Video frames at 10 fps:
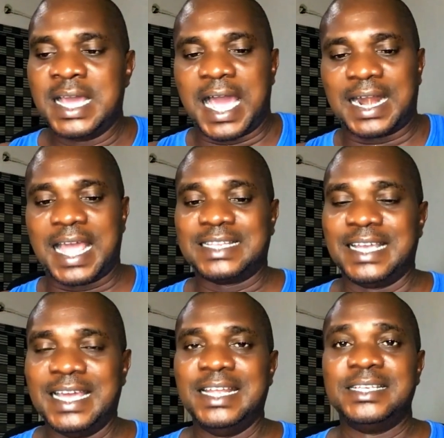I like
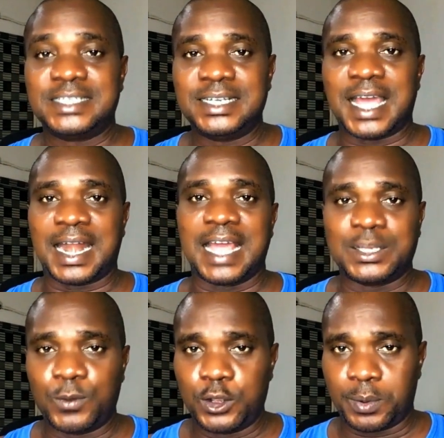the energy. I like
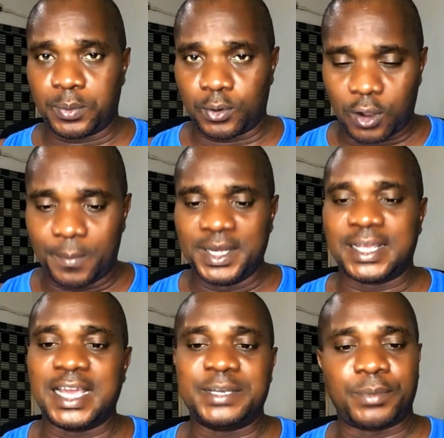the way you people communicate.